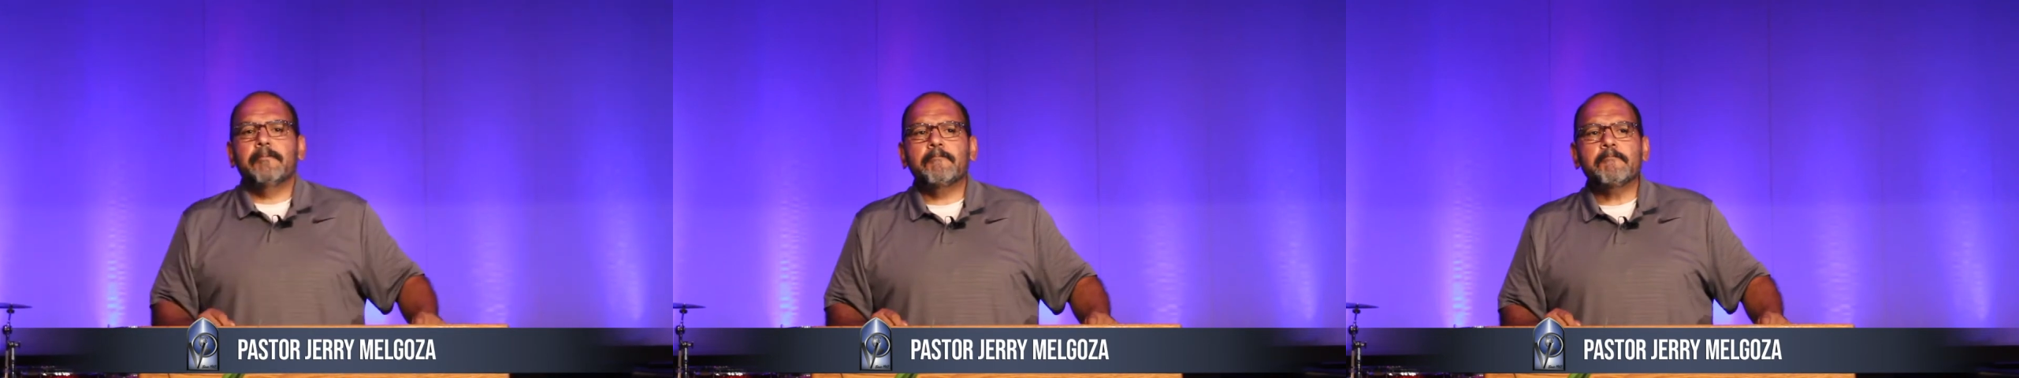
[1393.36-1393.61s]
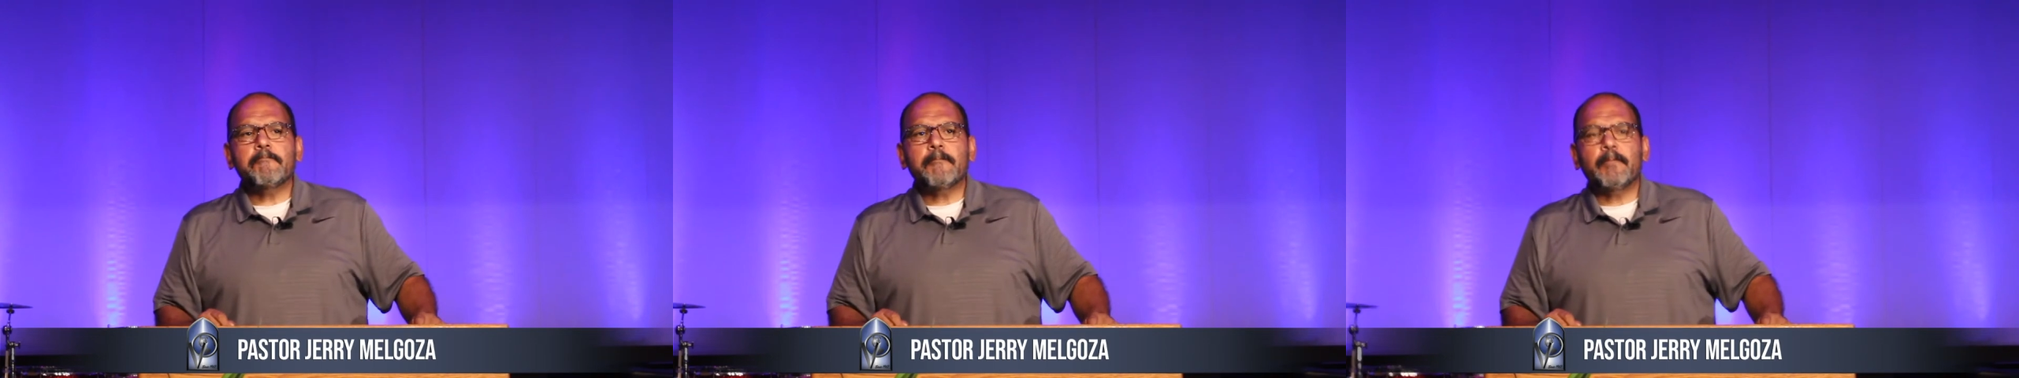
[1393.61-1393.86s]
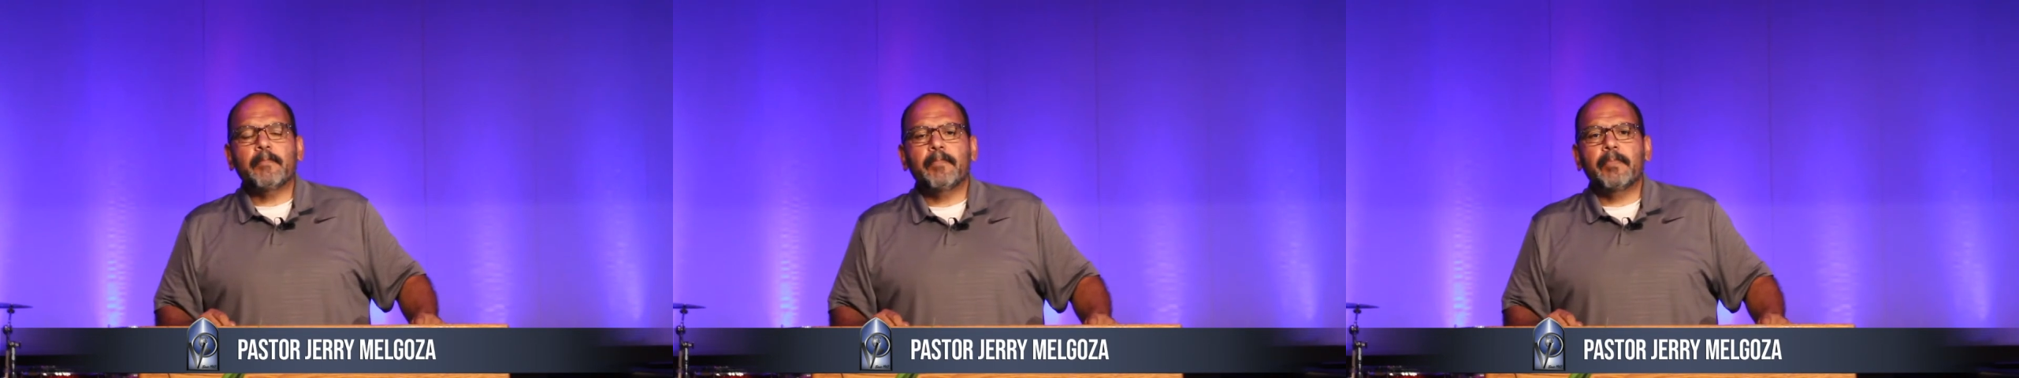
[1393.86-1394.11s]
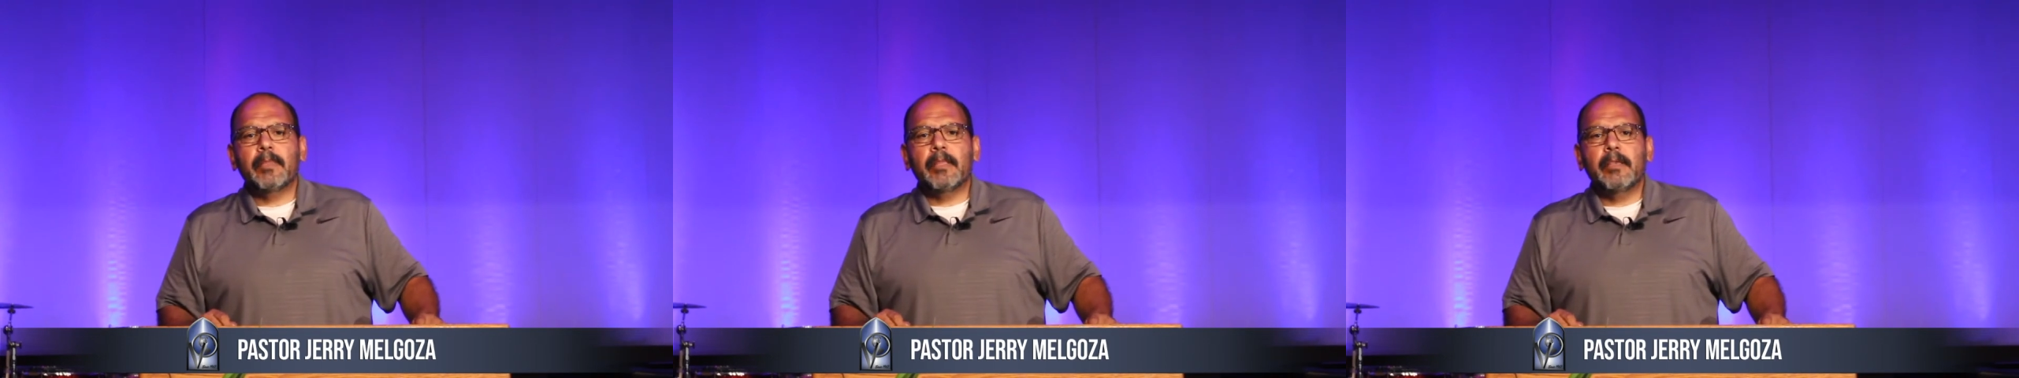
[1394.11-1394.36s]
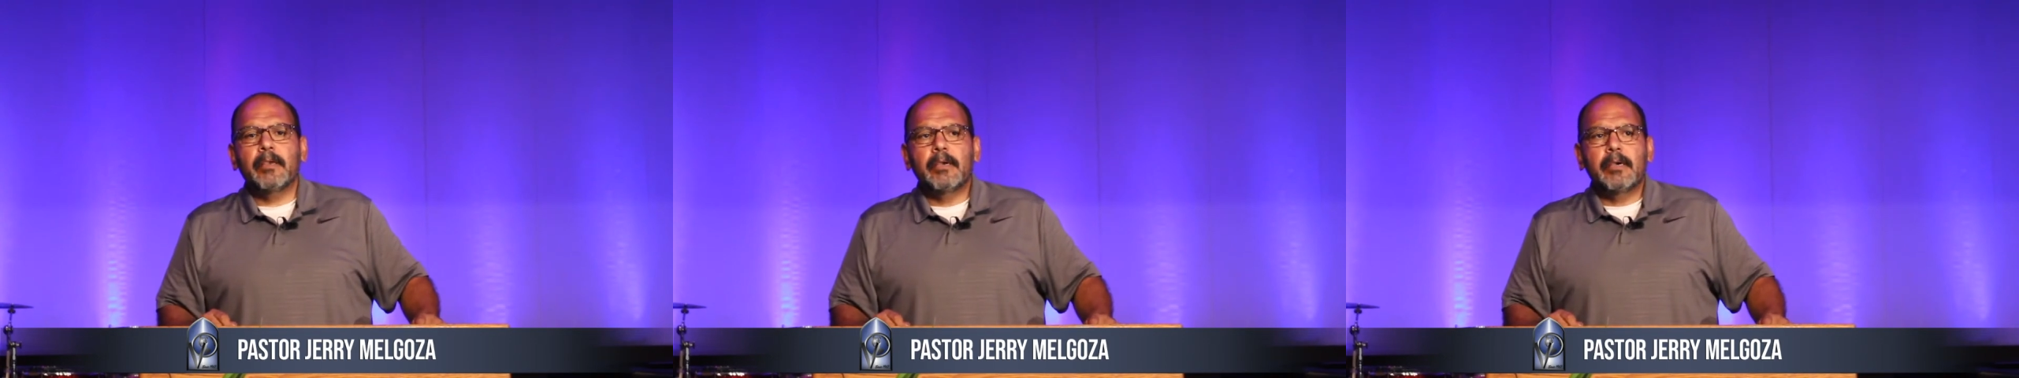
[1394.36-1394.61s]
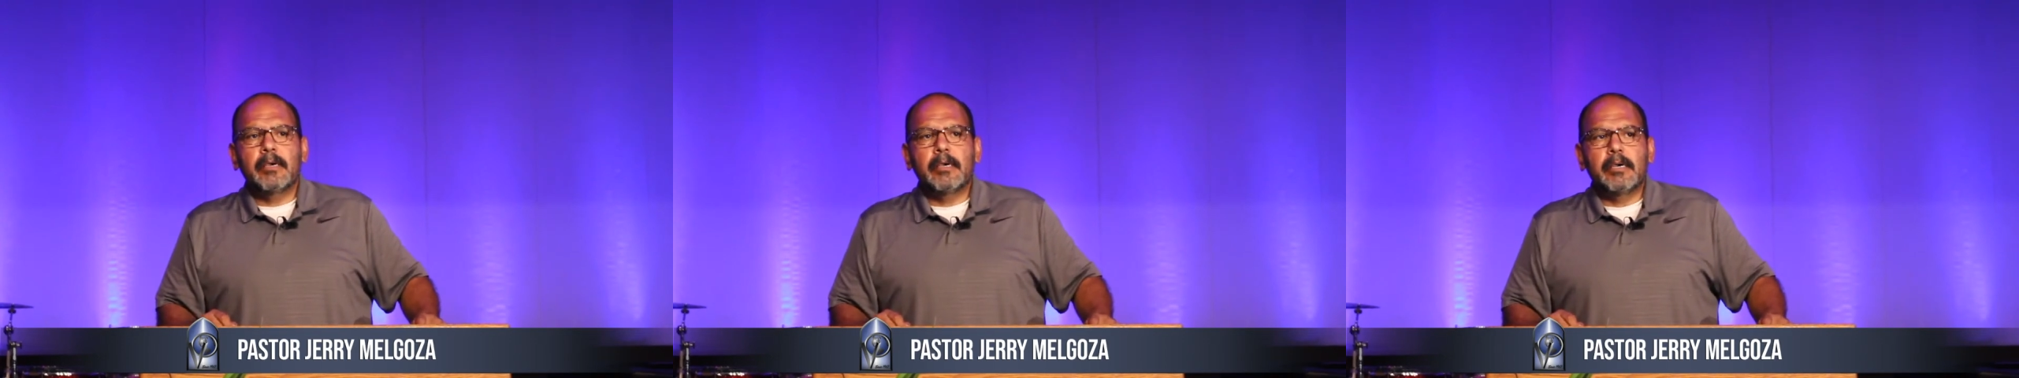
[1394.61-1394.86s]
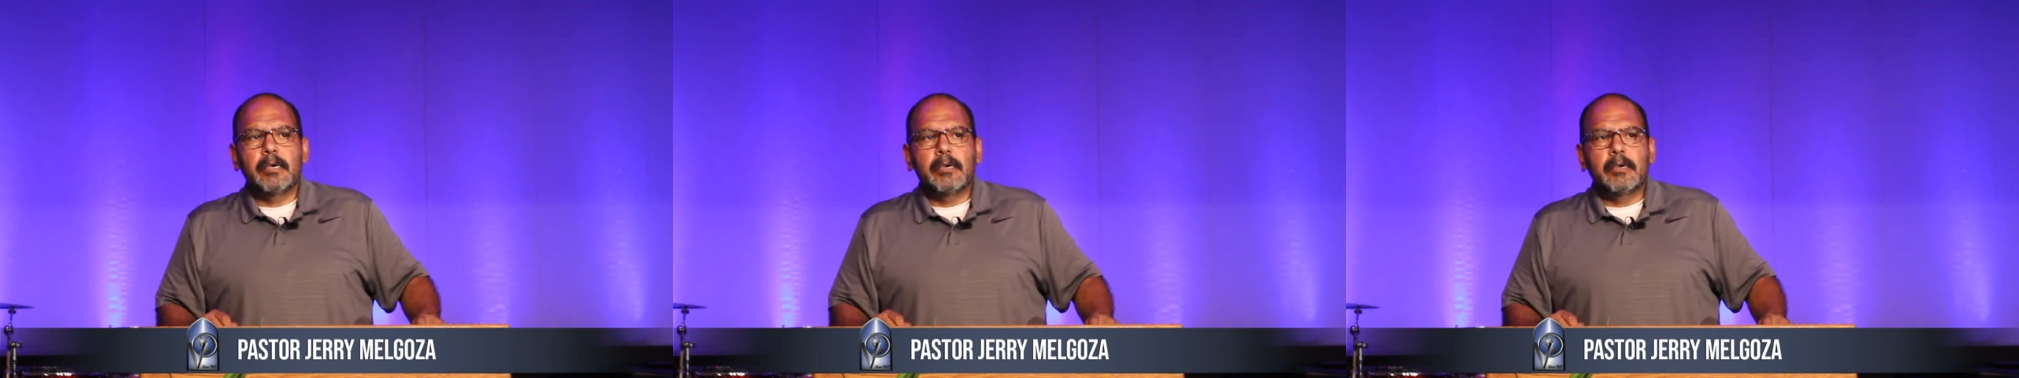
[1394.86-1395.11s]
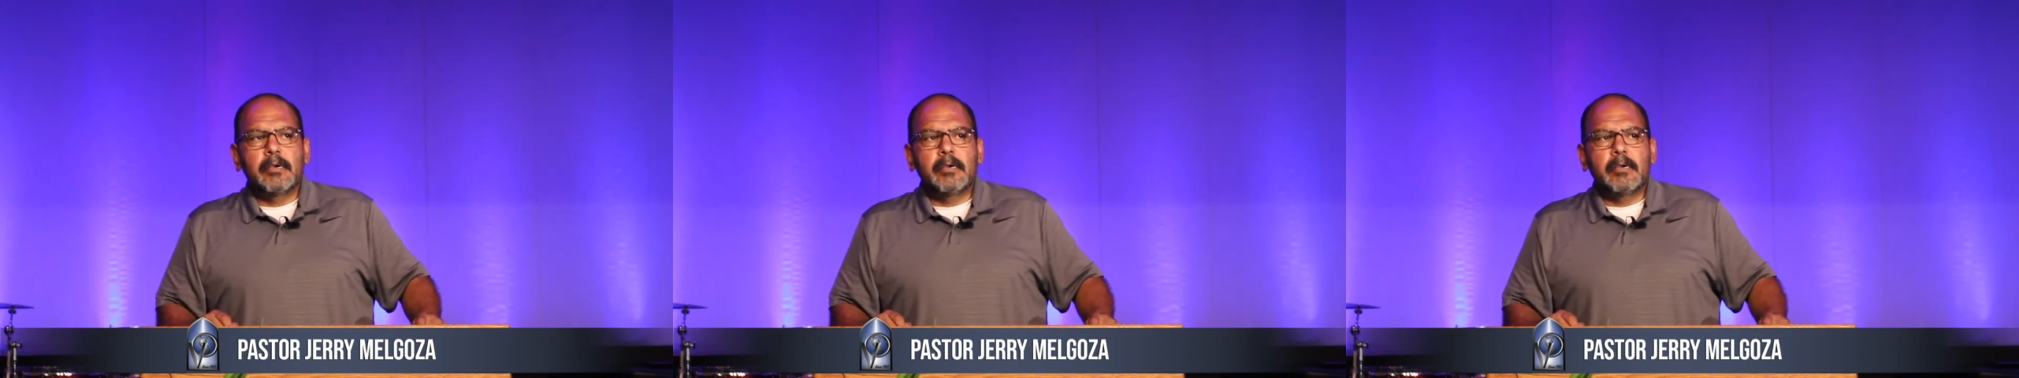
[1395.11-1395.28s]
(no one is talking)